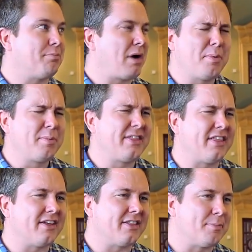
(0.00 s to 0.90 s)
probably
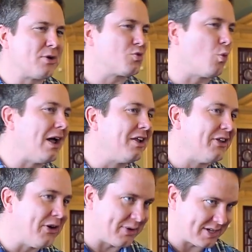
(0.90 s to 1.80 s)
the most
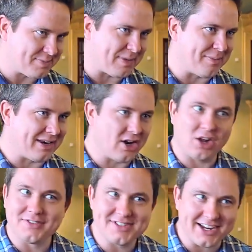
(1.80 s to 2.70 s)
well-known experiment in
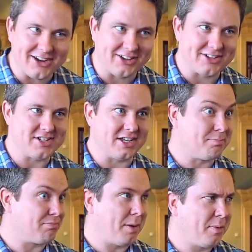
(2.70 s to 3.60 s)
all of psychology,
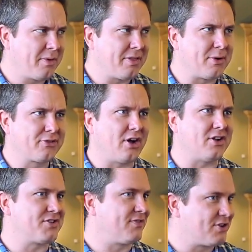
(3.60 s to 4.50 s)
and probably the most
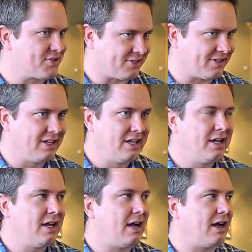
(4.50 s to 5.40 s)
controversial,
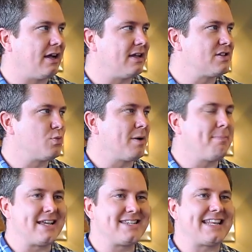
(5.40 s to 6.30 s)
is one
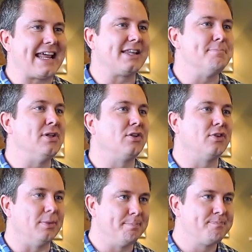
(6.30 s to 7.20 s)
by Stanley
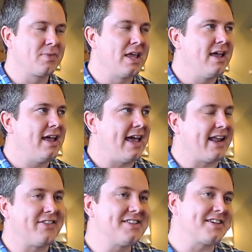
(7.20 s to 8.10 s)
Milgram.
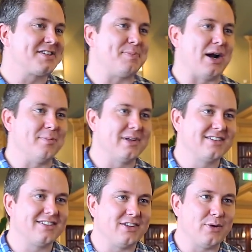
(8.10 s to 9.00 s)
And in this
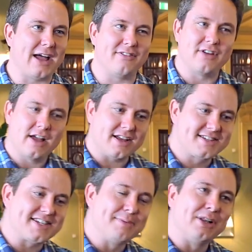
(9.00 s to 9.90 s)
experiment, you have a
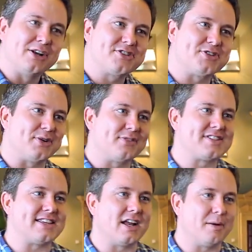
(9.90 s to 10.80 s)
similar sort of
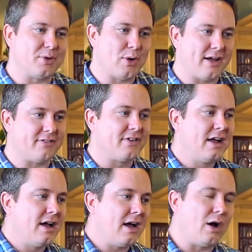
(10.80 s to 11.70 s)
setup. You have
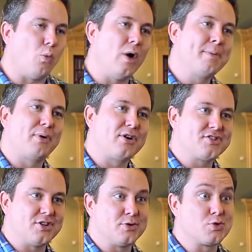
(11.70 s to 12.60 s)
one
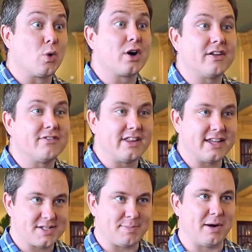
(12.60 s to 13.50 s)
person who's working for the
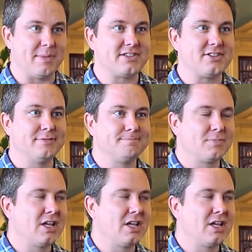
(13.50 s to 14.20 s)
experimenter